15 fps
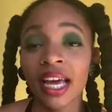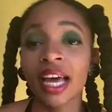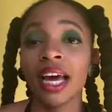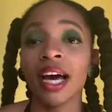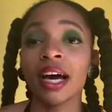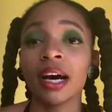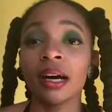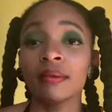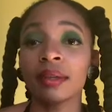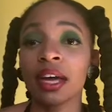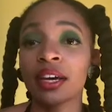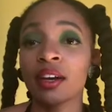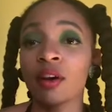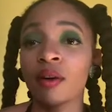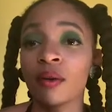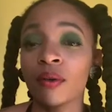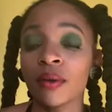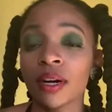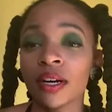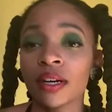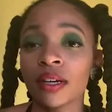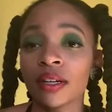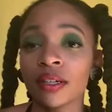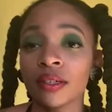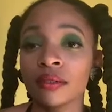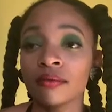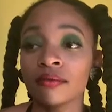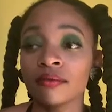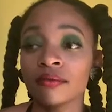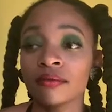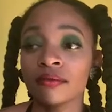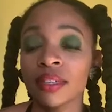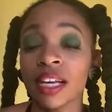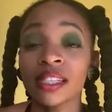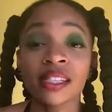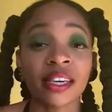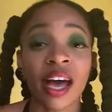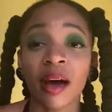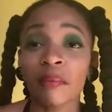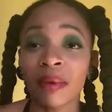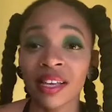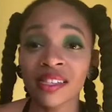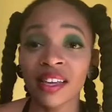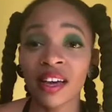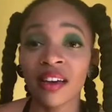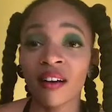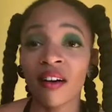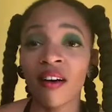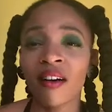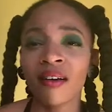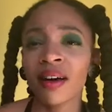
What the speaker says: They don't it's not messy at all.